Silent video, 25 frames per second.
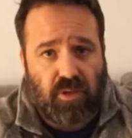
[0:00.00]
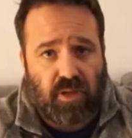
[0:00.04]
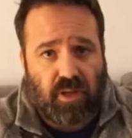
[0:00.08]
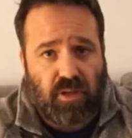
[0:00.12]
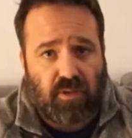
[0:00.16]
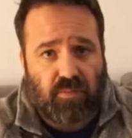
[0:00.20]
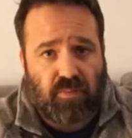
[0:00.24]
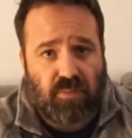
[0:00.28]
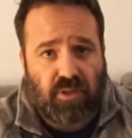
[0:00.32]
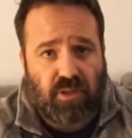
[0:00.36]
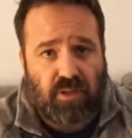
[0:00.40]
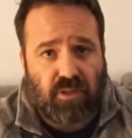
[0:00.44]

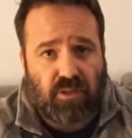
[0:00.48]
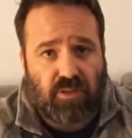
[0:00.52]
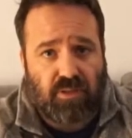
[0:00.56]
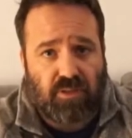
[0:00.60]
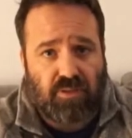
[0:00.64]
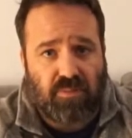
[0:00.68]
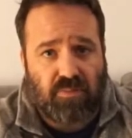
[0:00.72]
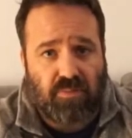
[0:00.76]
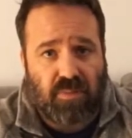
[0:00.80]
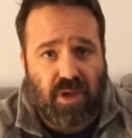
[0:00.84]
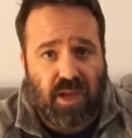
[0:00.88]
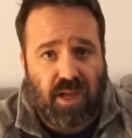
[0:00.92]
that
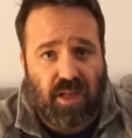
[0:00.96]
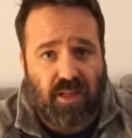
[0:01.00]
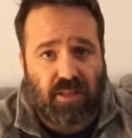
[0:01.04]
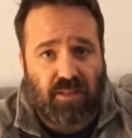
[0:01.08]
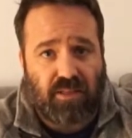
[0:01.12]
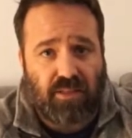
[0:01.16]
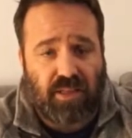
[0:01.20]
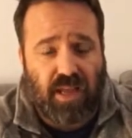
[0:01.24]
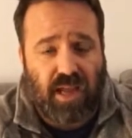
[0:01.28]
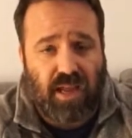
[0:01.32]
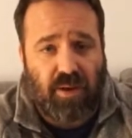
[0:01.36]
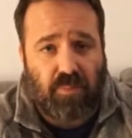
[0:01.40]
means
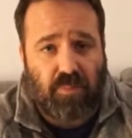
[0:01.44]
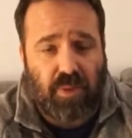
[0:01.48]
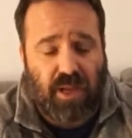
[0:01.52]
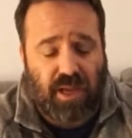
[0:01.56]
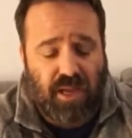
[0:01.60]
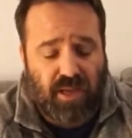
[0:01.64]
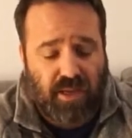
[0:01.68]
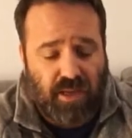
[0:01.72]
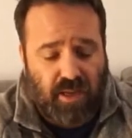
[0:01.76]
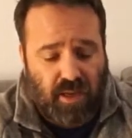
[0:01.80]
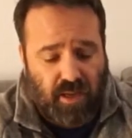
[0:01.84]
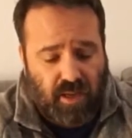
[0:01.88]
man's
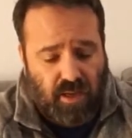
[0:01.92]
handbag.